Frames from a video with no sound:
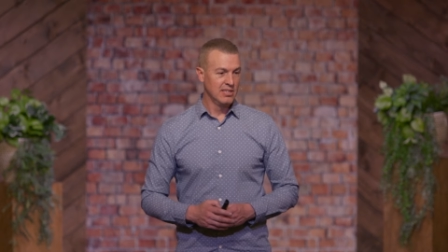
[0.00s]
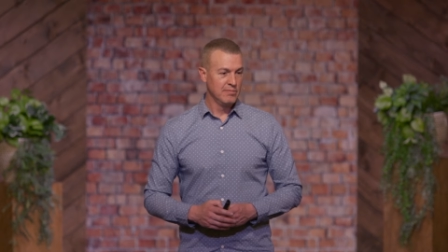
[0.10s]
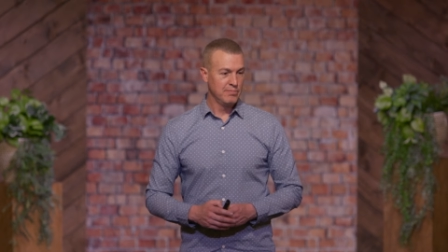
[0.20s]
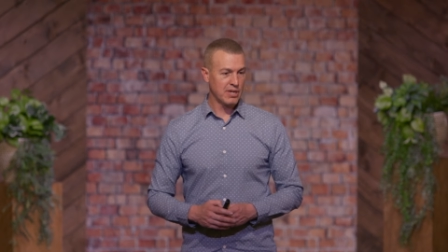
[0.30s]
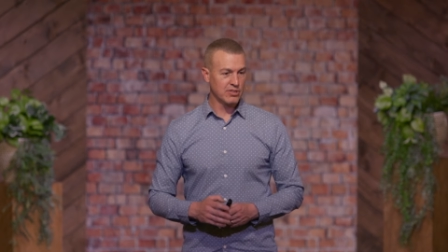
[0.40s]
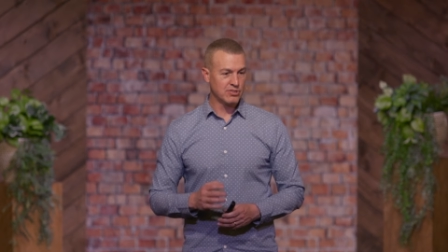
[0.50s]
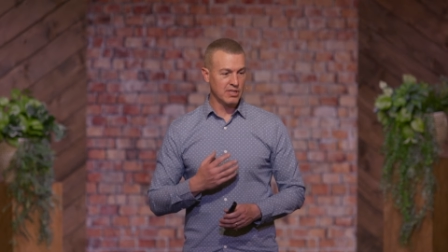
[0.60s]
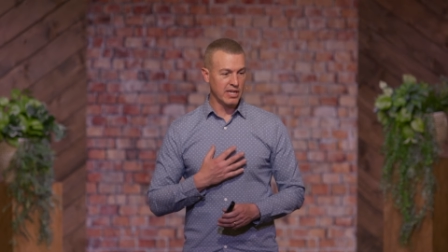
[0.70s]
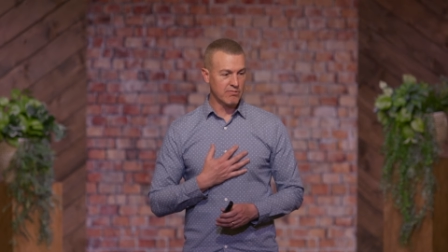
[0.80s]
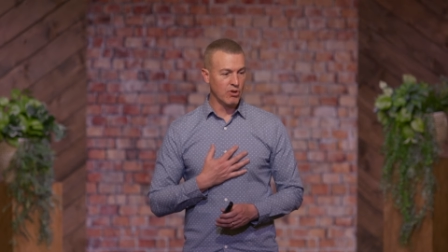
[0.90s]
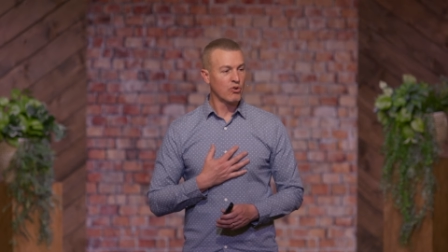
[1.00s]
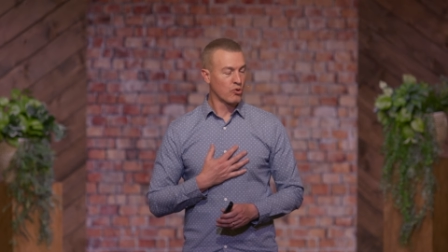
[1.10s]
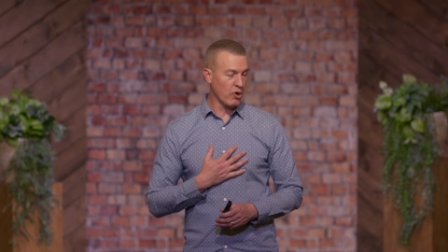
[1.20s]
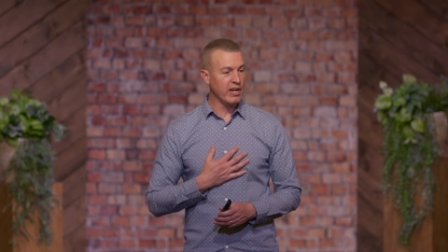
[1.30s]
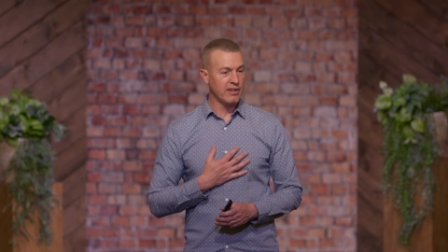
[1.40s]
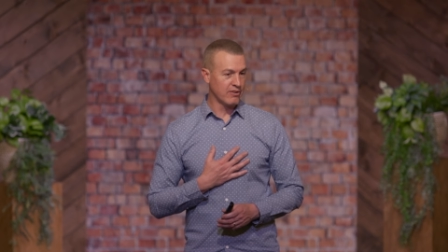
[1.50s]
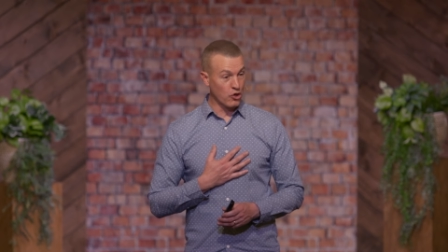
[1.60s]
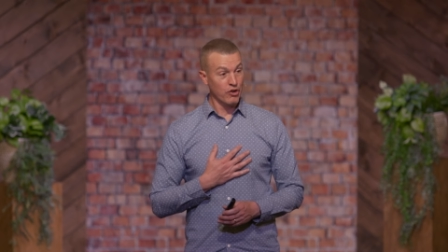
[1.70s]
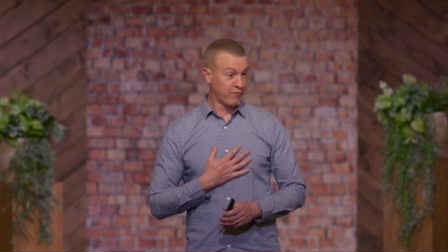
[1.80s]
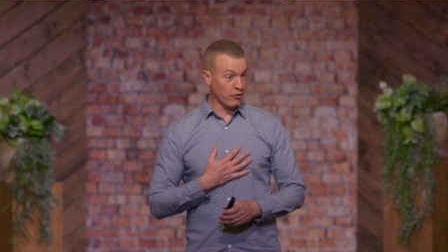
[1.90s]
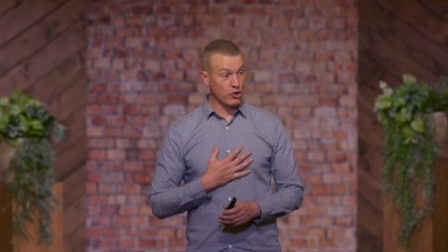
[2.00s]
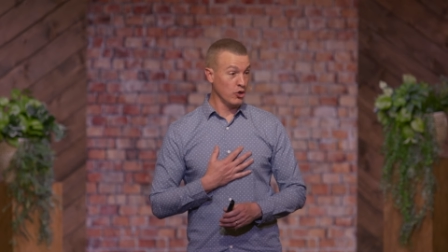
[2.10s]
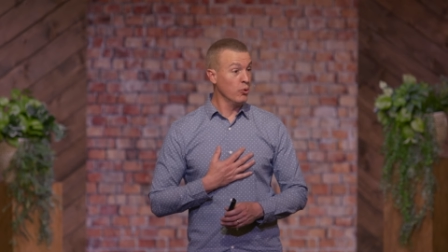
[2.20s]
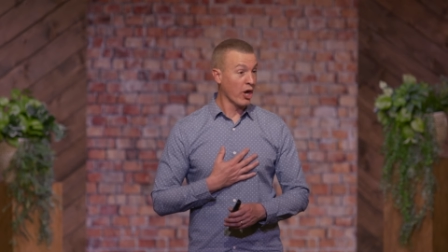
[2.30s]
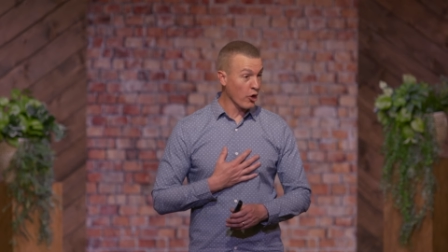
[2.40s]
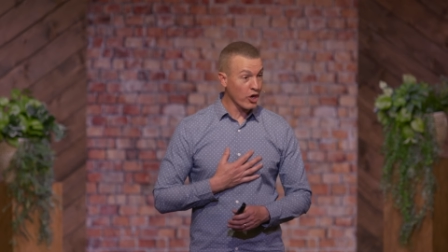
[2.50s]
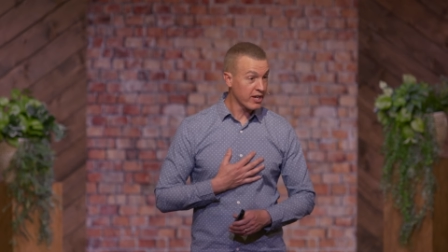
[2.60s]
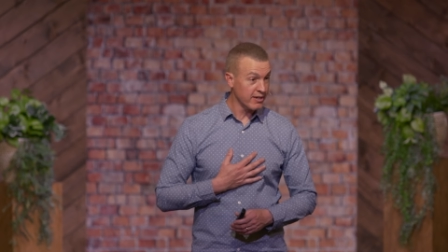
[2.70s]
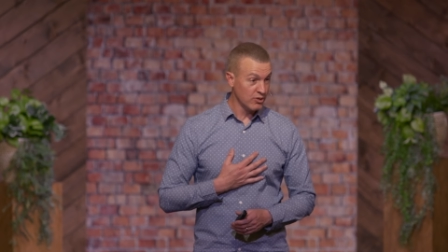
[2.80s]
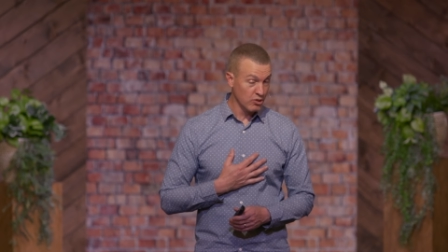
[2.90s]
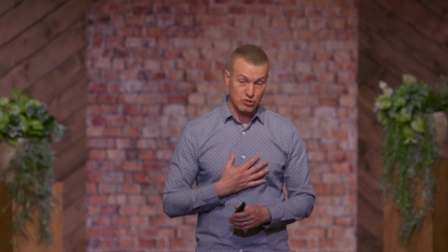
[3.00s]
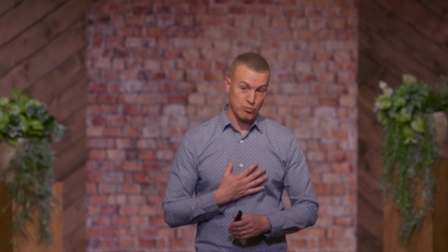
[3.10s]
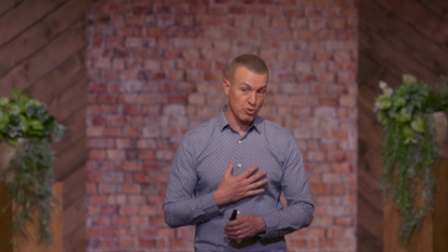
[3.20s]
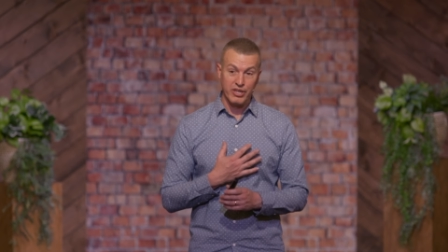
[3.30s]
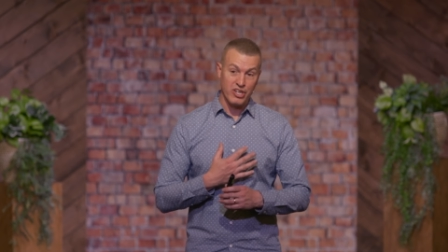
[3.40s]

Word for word: Because you're like, well, great, good for you, Eric. I mean, it's really